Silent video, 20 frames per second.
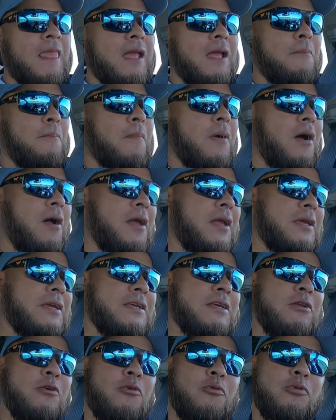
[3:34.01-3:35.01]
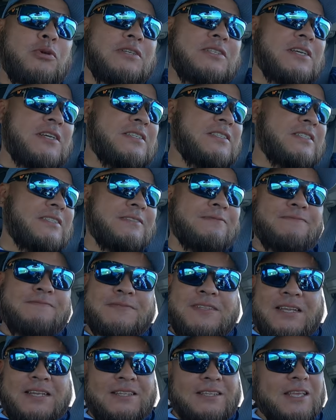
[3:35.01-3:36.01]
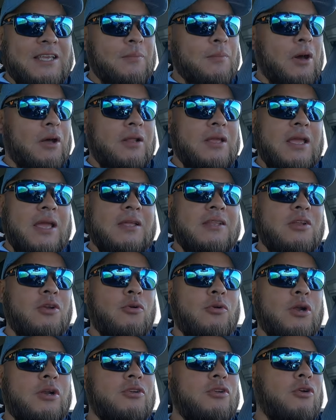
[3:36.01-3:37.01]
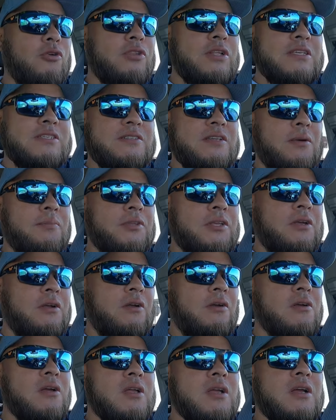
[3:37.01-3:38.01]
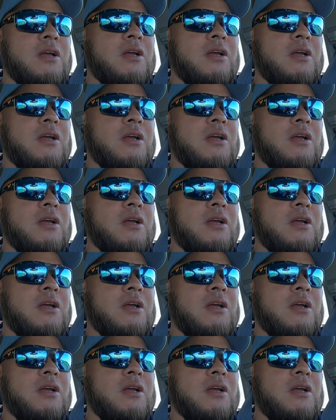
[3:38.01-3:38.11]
and Mike, you know, we just didn't think about it. And you know, and during this time of the year,